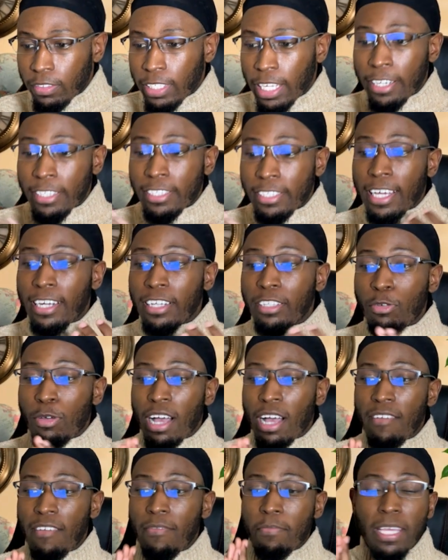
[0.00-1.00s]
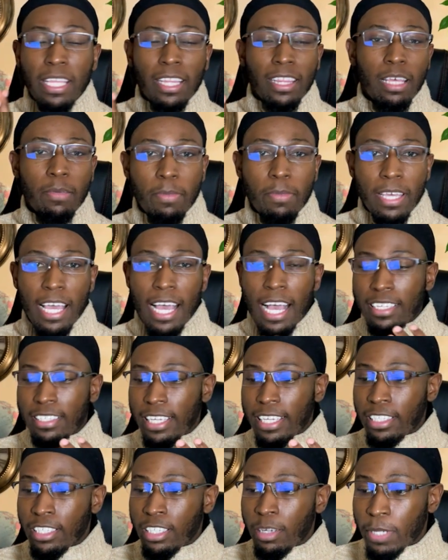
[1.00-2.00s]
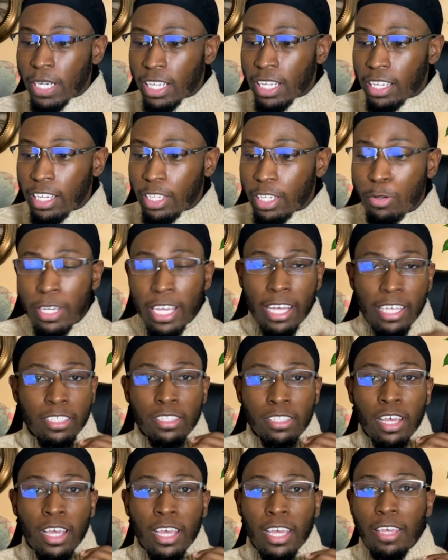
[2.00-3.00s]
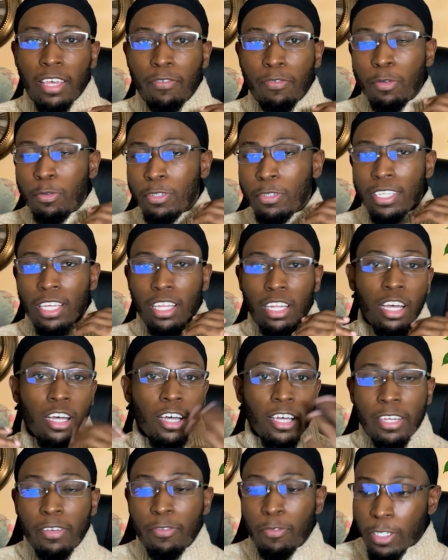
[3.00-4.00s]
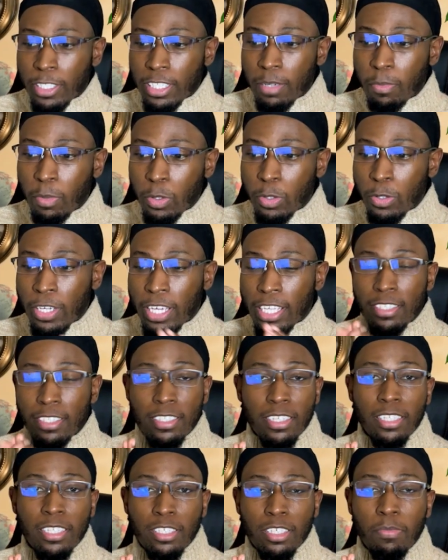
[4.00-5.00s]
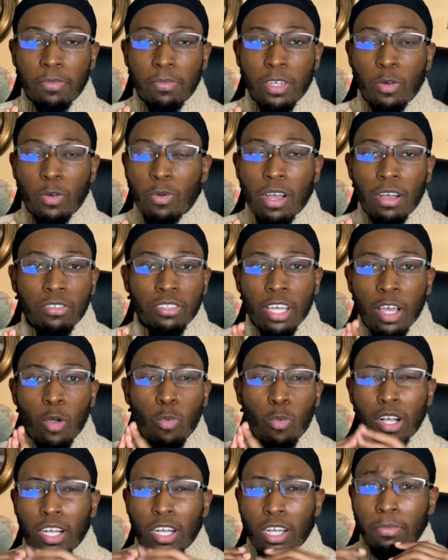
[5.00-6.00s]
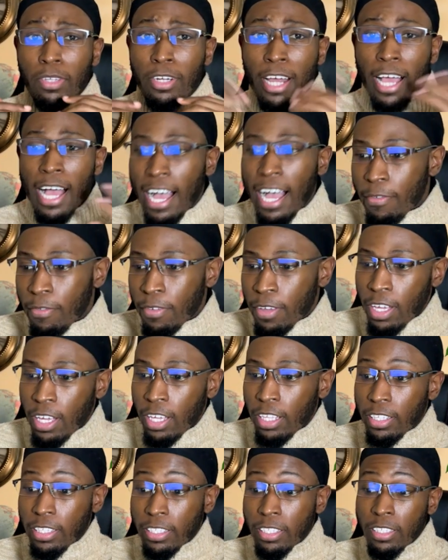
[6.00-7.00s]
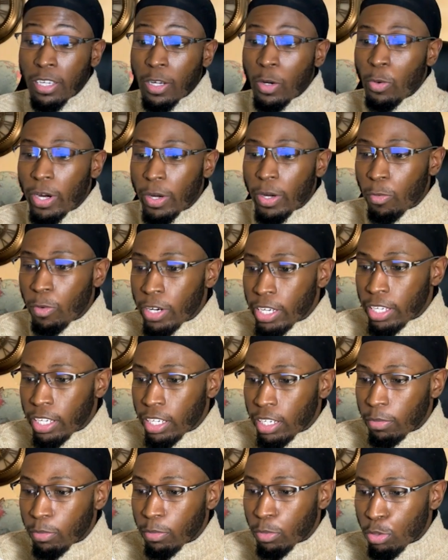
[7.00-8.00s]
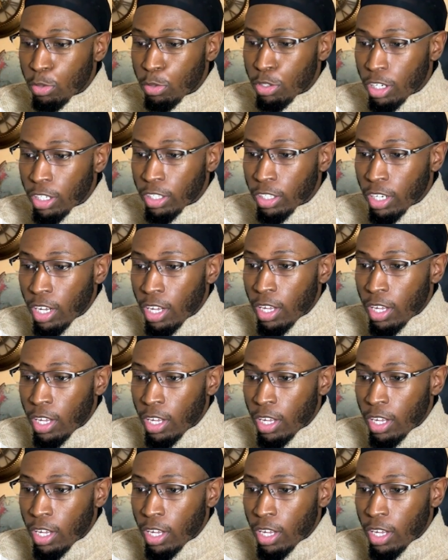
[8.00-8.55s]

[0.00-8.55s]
They decided to have Meet Lemme as a subject line. You guys, if you sell honey, for example, you can say something around welcome to the hive. This is a great way to start.